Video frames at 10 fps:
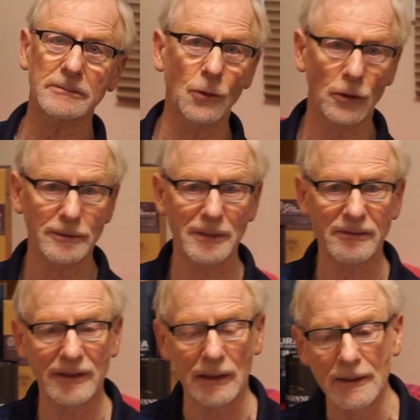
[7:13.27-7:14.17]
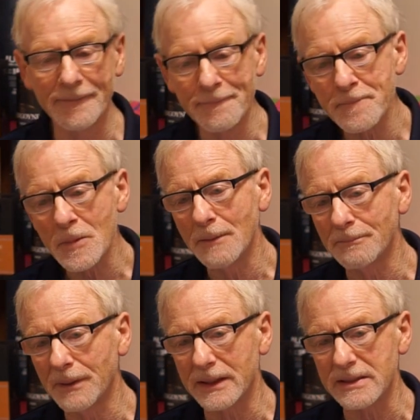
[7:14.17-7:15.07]
Gordon MacPhail.
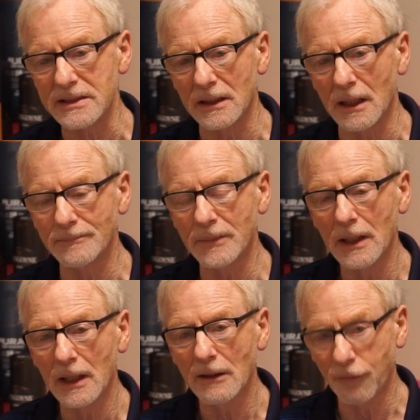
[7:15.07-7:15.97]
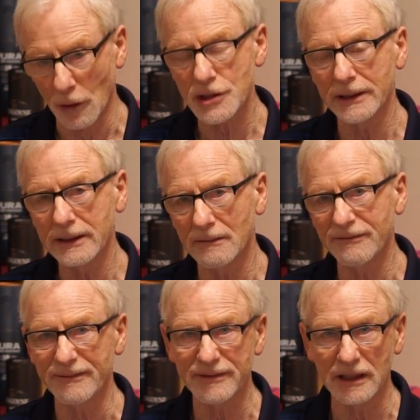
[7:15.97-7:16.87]
But fortunately, a
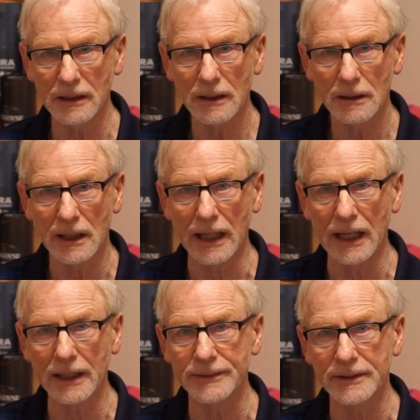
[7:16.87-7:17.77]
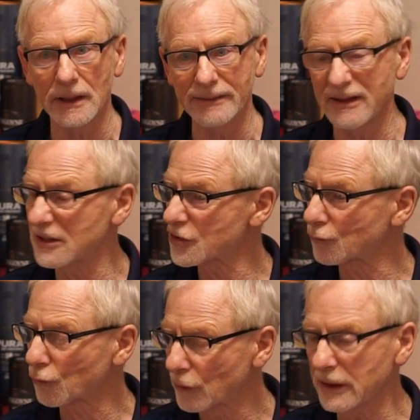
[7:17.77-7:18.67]
15, and I think it's
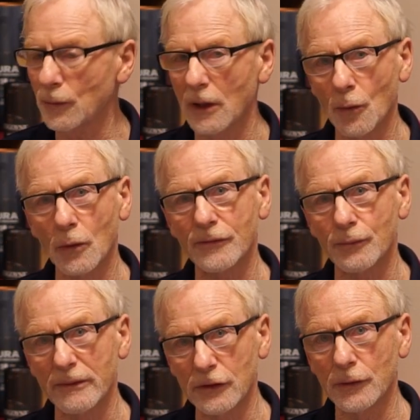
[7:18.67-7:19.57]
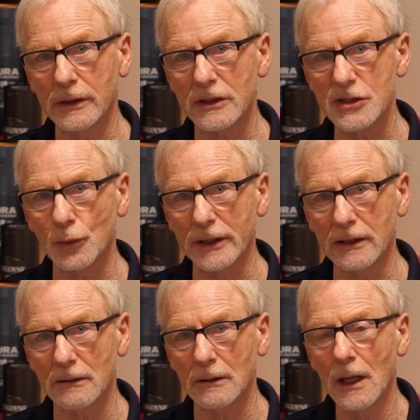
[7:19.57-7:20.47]
really well worth reviewing this one
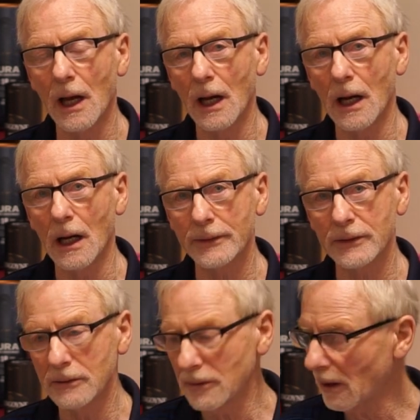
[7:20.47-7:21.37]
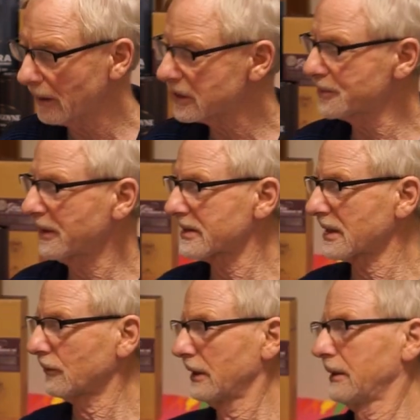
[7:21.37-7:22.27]
here. Not just because
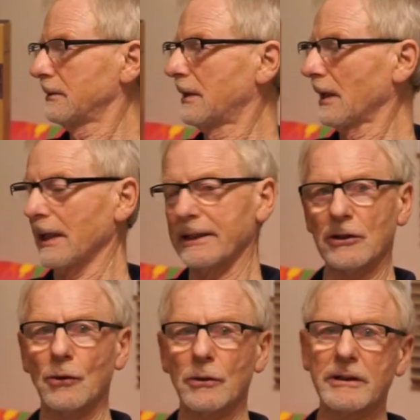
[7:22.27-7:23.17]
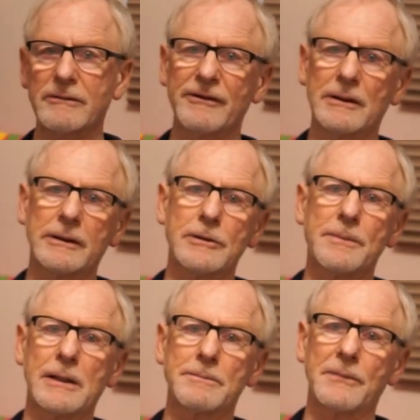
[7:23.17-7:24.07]
I really kind of like the Gordon MacPhail
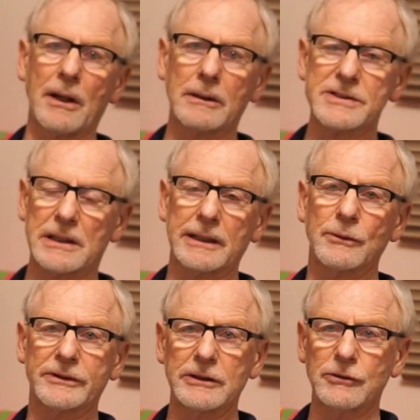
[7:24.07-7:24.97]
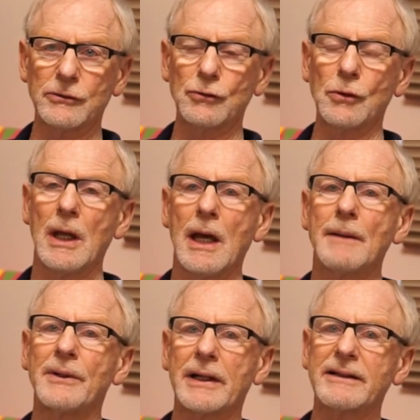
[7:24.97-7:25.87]
independent bottlers, I like what they do,
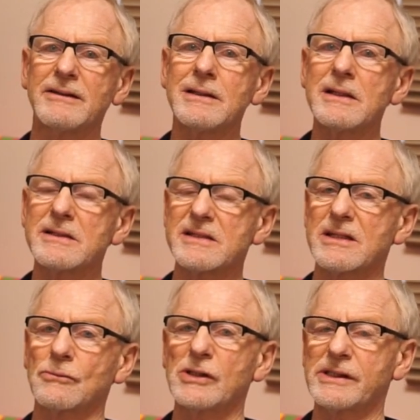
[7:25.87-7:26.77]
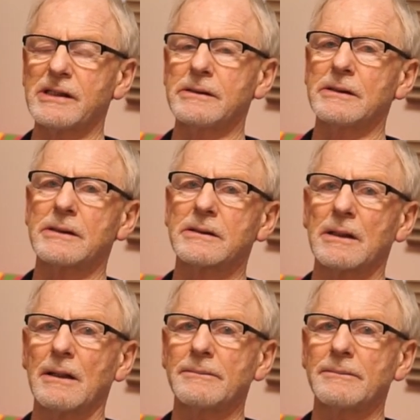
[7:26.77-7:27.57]
but I think this is a whiskey that